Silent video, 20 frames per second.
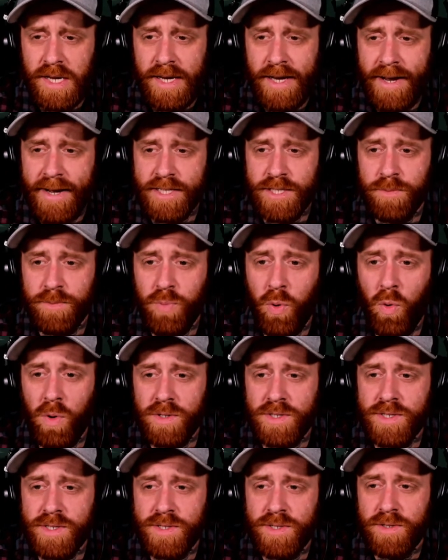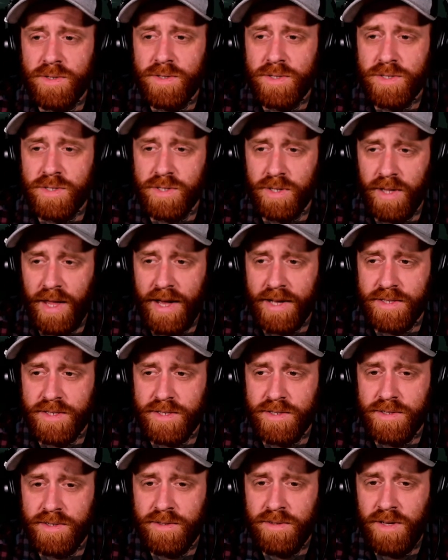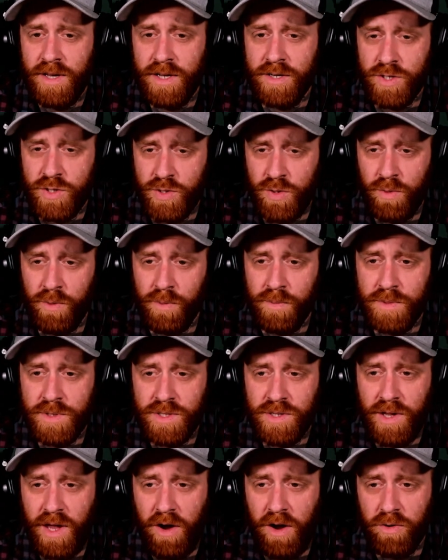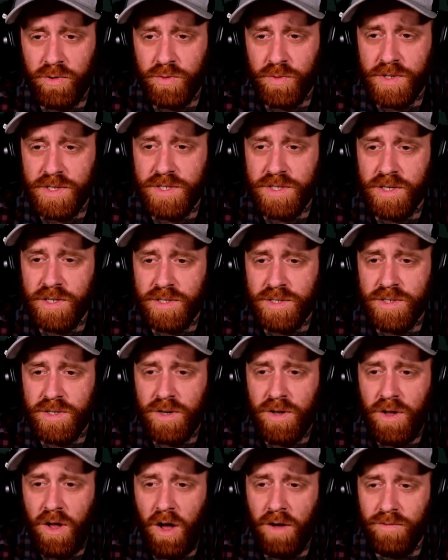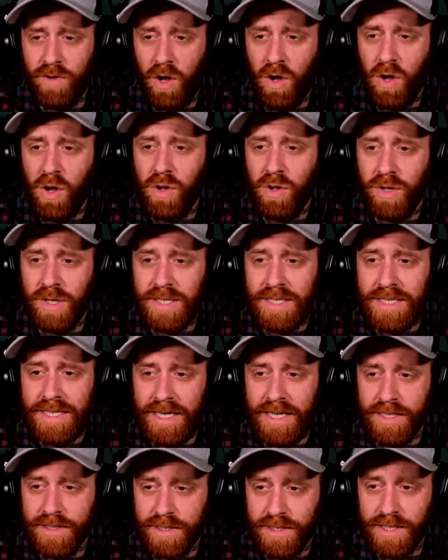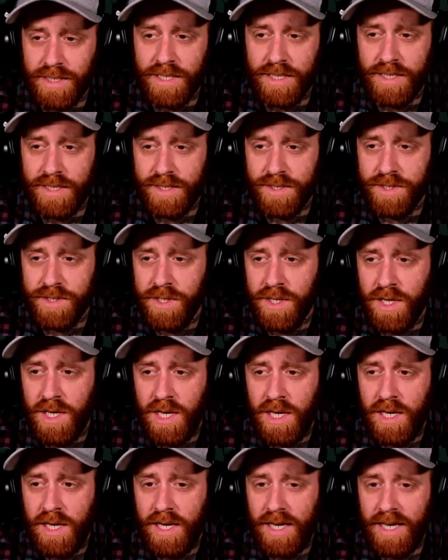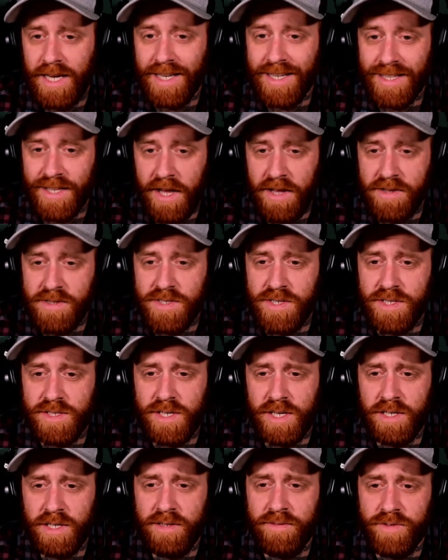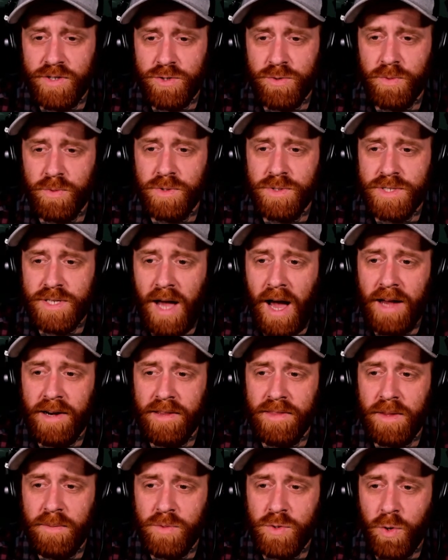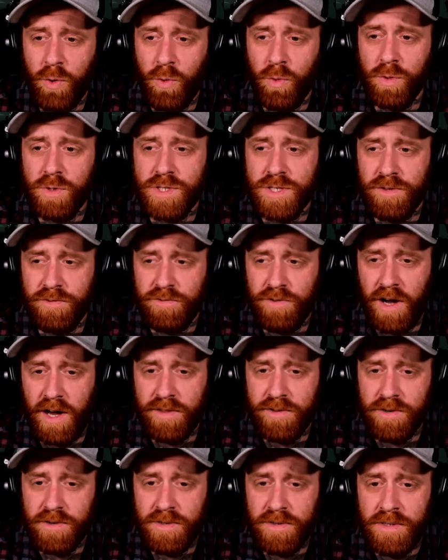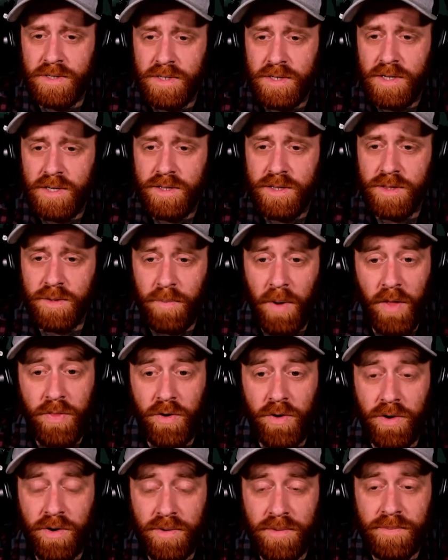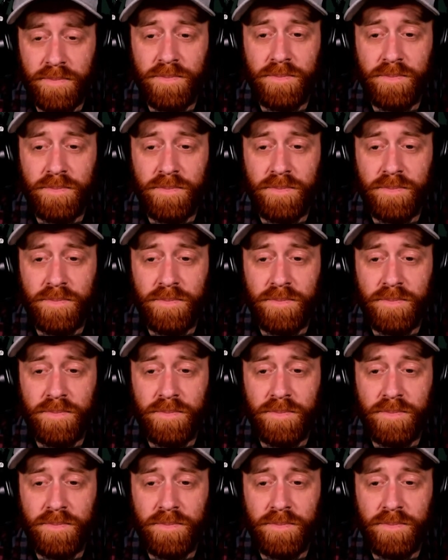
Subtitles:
It supports, selects, and assumes the characteristics of all entities. It cleanses individuals, guiding them towards the Father, the Mother,